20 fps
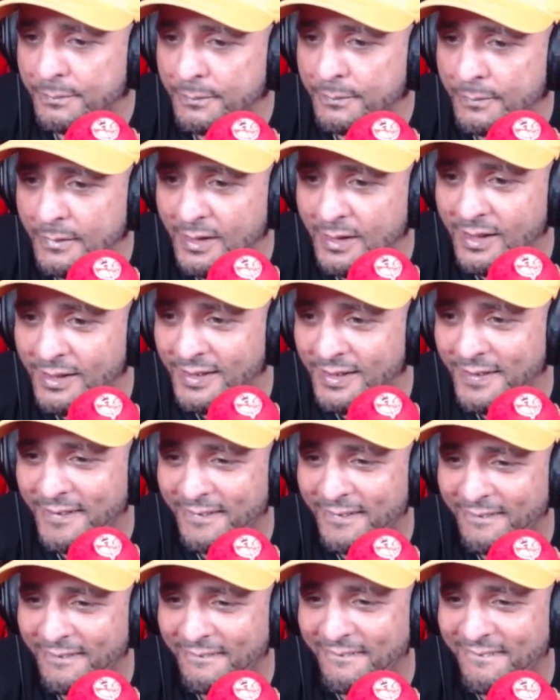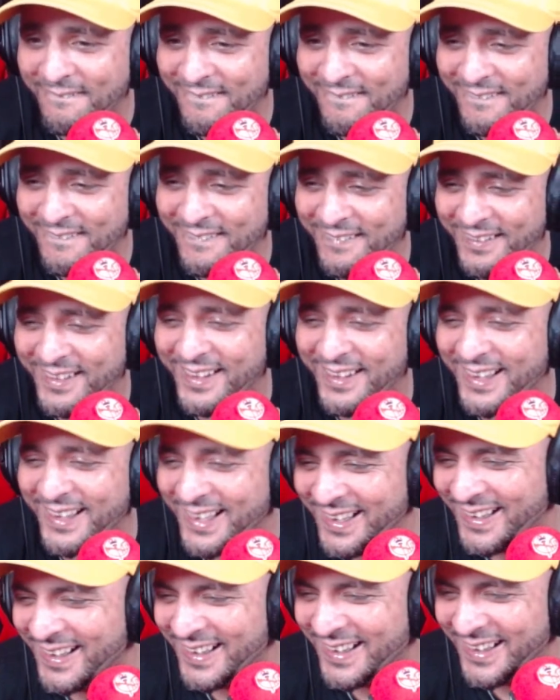you
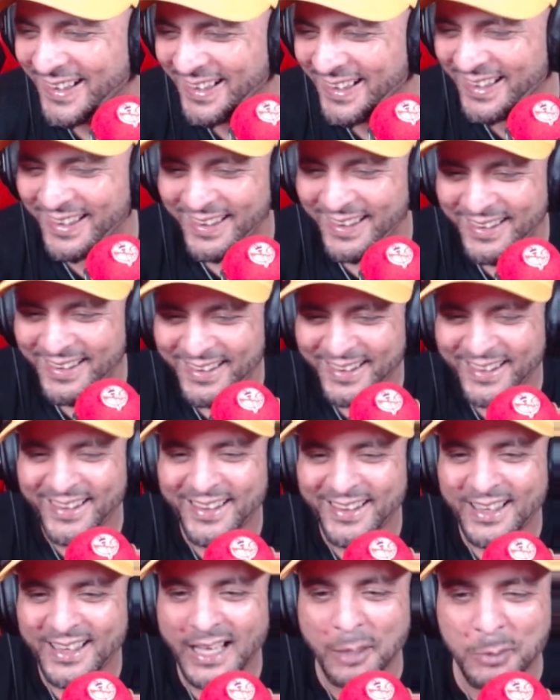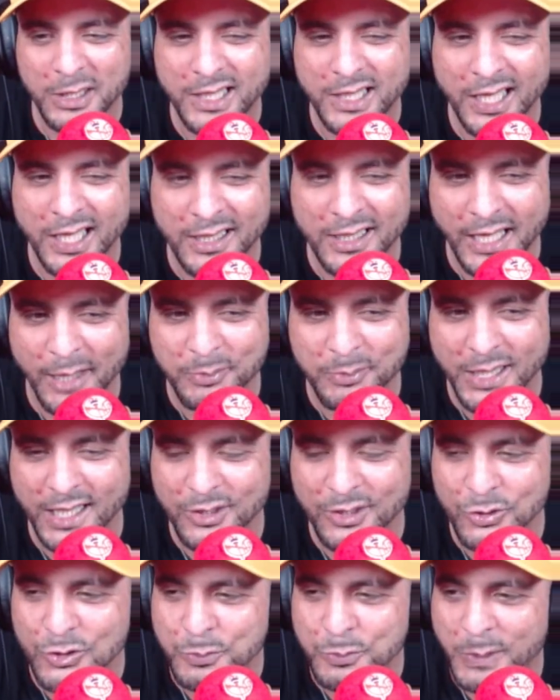said what? Hey, listen. I'ma kidnap that
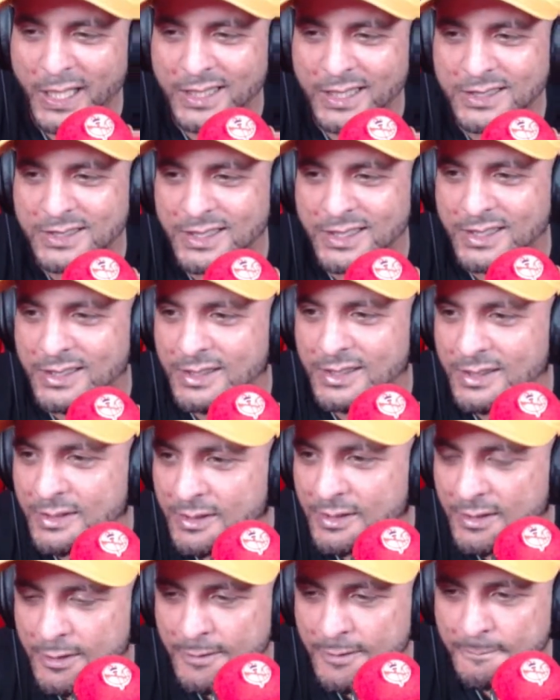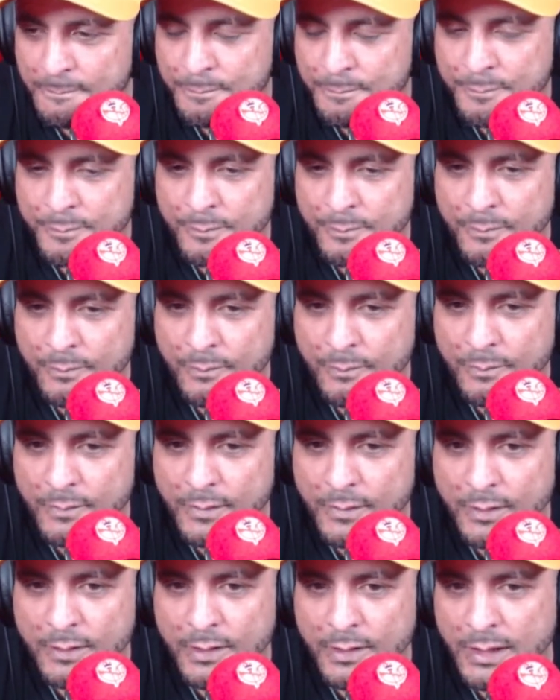little Spanish nigga. Look,
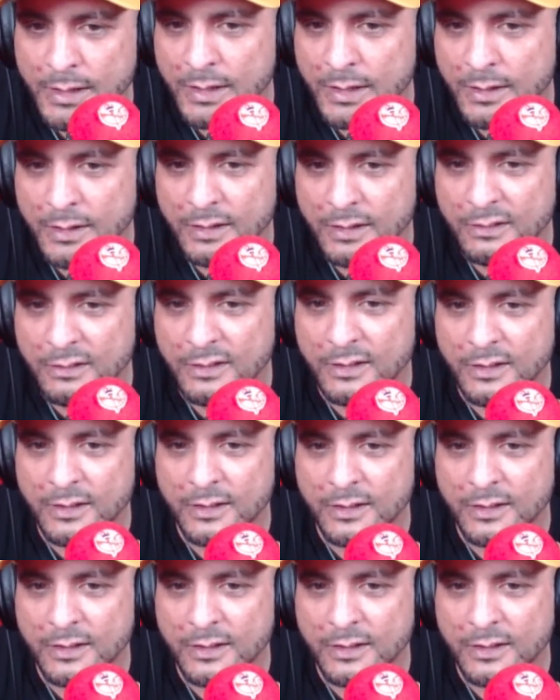oh, I had I